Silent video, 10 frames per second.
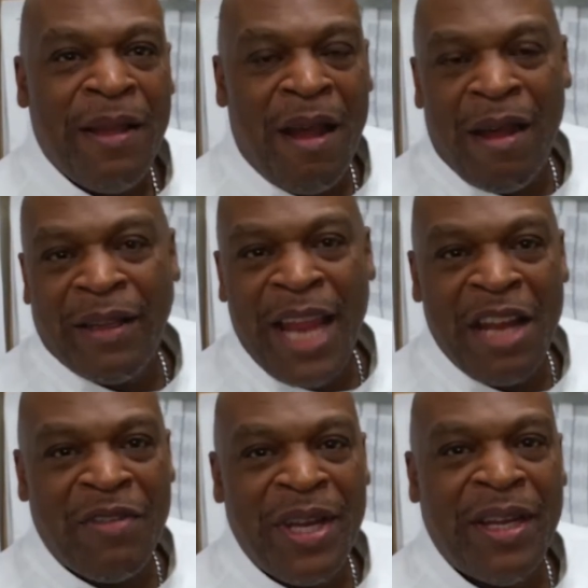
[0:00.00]
uh,
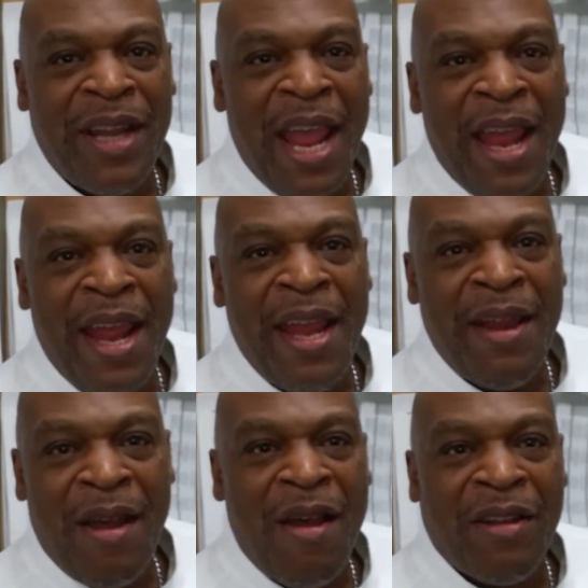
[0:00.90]
Catering
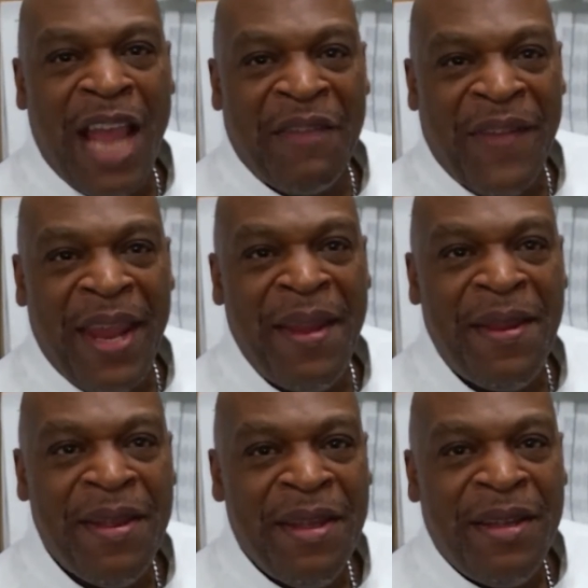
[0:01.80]
and uh, Cafe
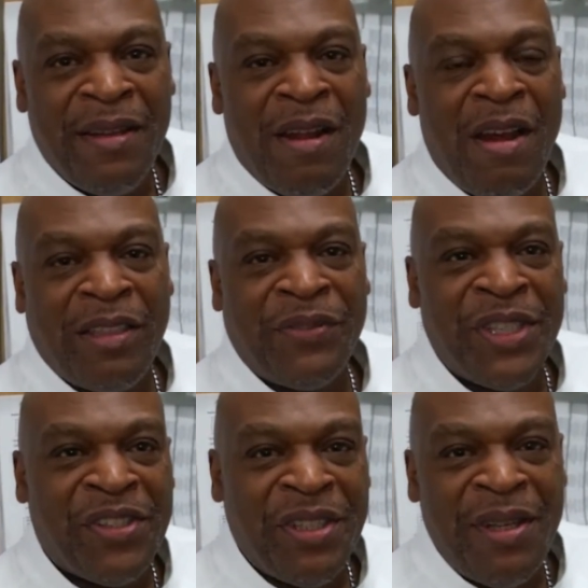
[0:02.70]
uh,
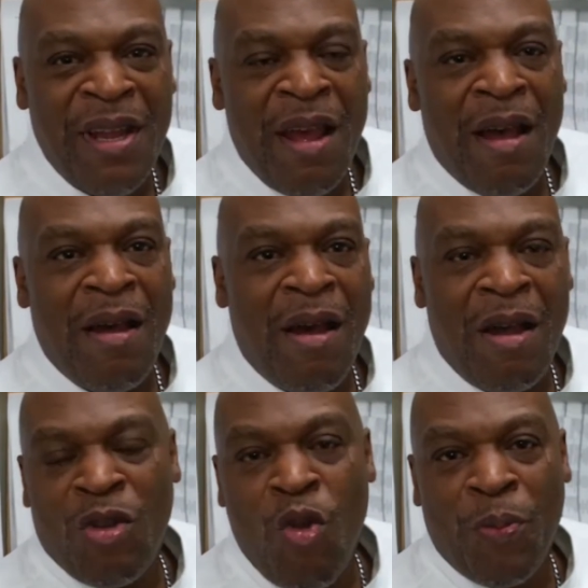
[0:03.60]
Division,
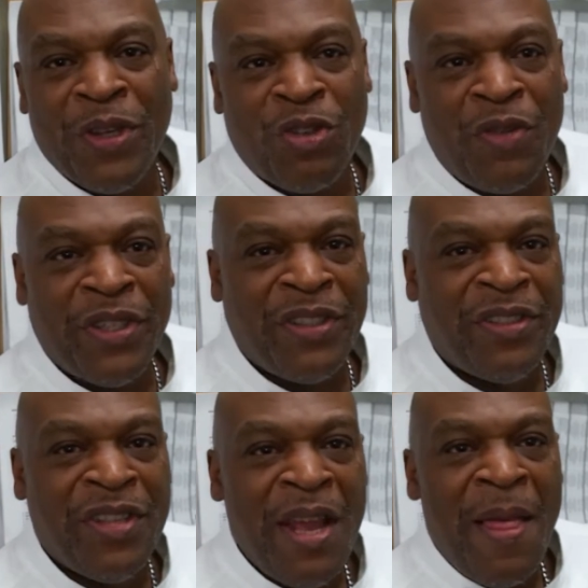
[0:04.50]
uh, Corporate Services.
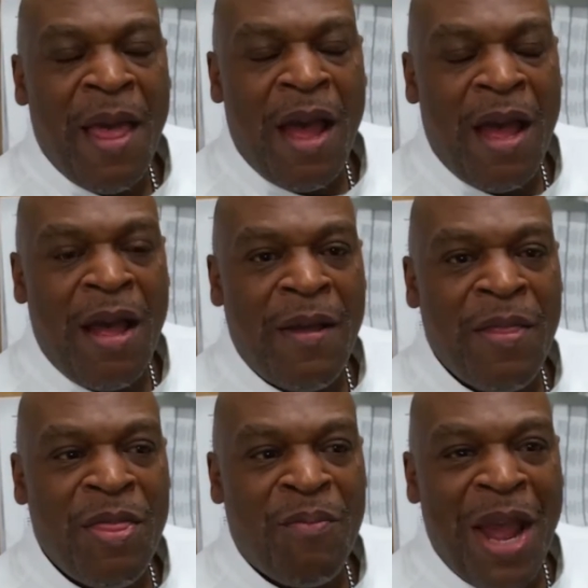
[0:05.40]
Uh,
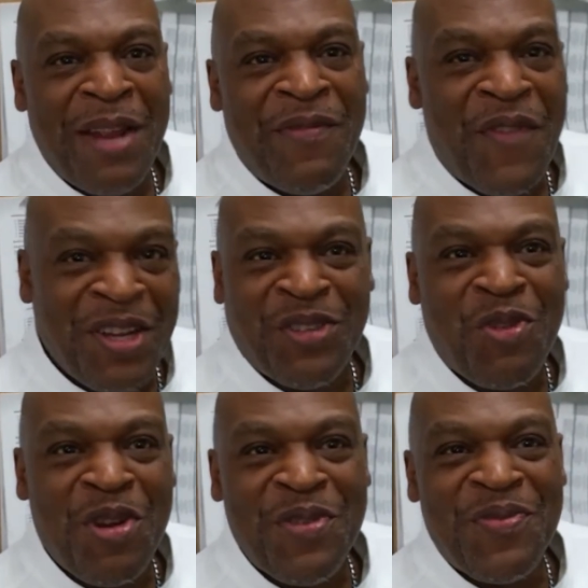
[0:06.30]
my funny
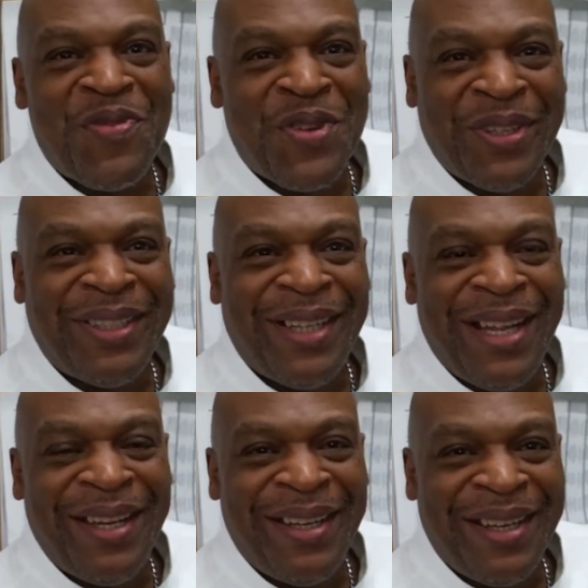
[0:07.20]
story for
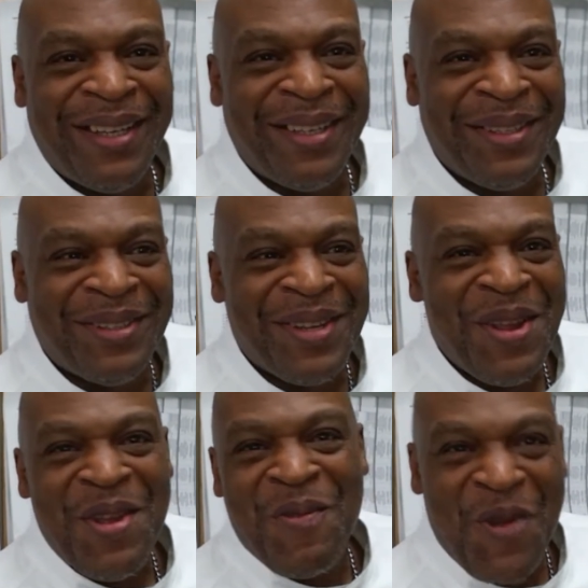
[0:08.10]
today is
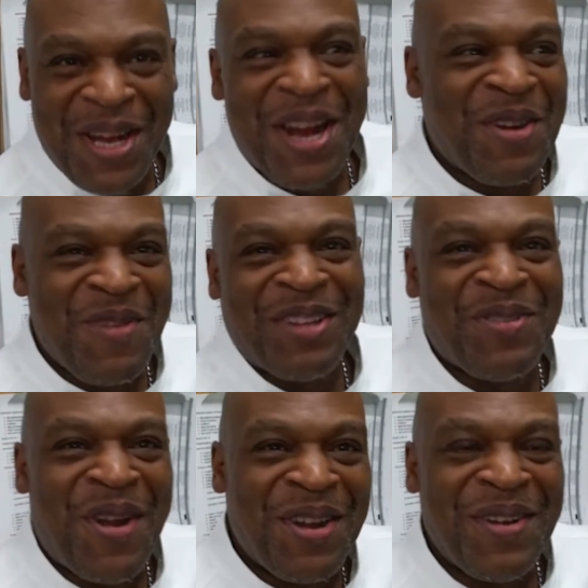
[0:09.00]
working at a
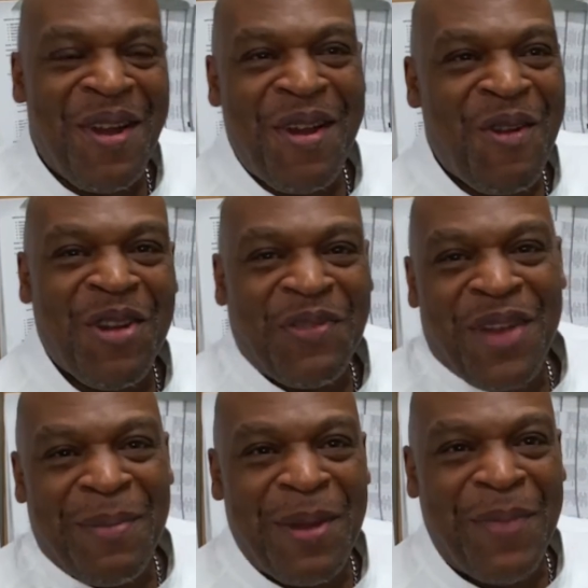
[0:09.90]
restaurant called the
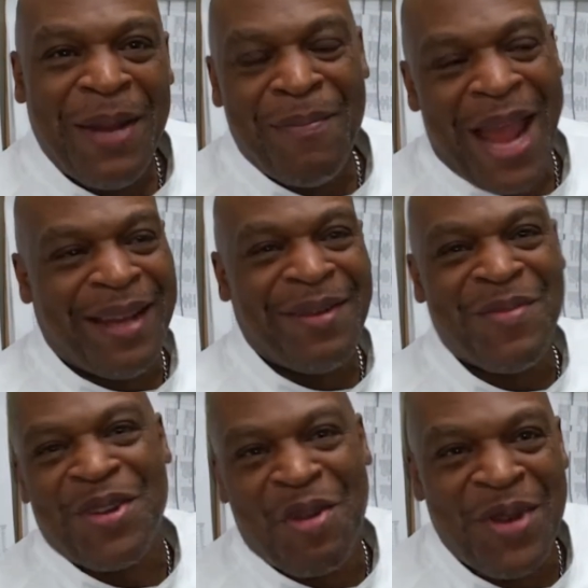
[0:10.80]
Flaming Pit back in
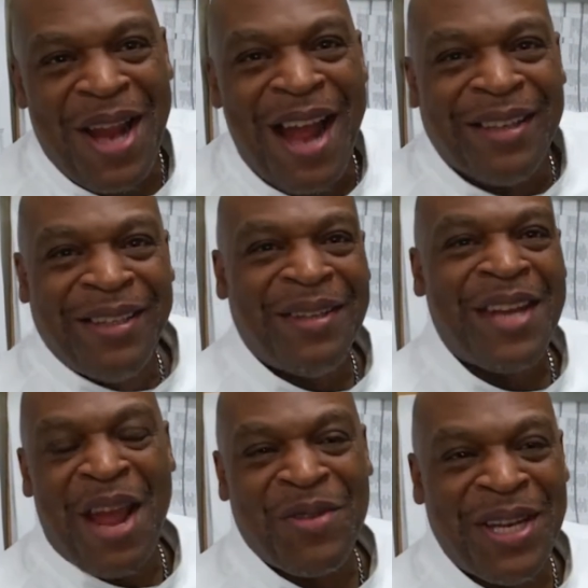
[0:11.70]
Montgomery County,
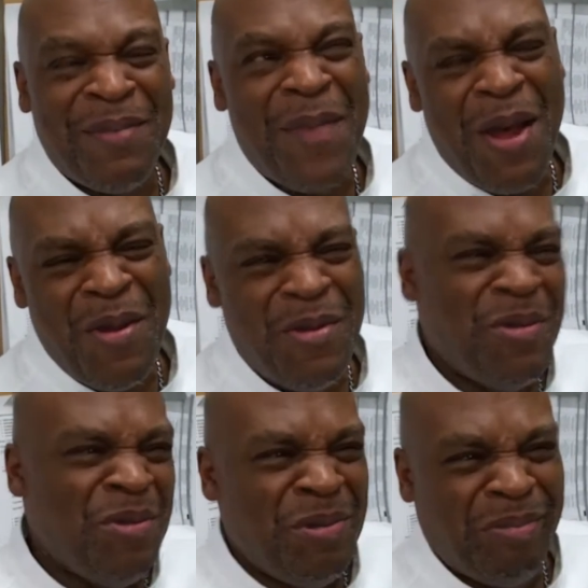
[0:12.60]
County
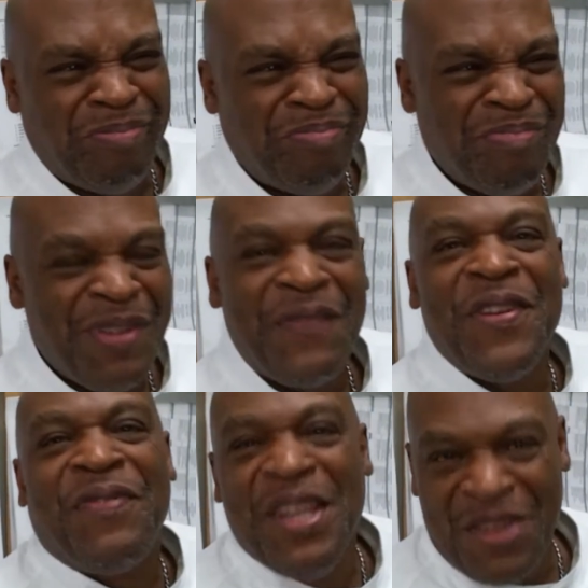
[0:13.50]
about
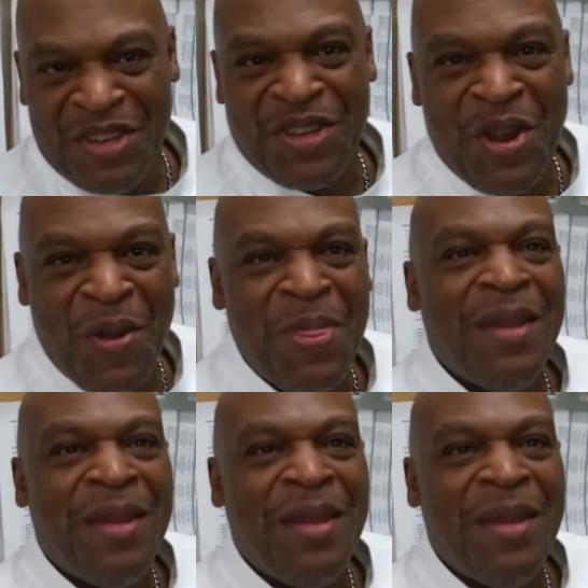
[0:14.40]
15 years ago.